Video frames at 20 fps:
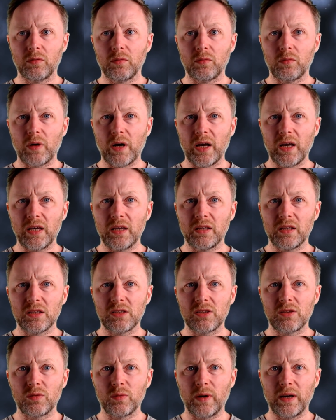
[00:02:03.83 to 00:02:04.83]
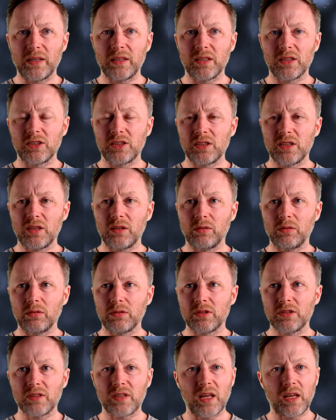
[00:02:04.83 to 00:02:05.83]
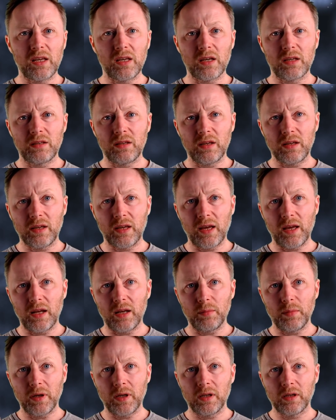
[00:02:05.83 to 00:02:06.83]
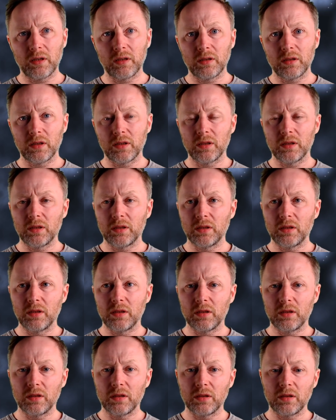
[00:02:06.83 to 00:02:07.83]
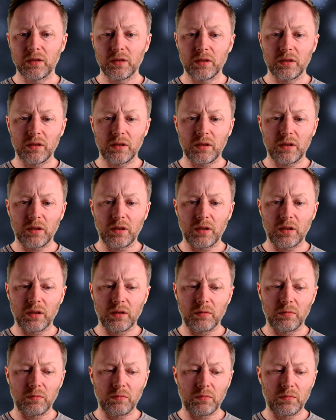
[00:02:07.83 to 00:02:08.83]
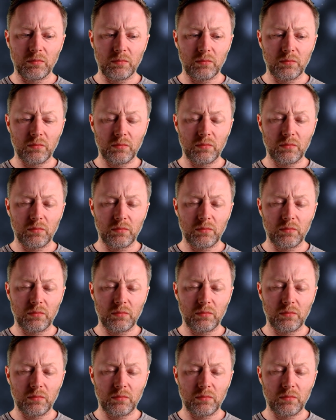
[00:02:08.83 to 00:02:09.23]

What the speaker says: Why did she know Stye to take care of me? You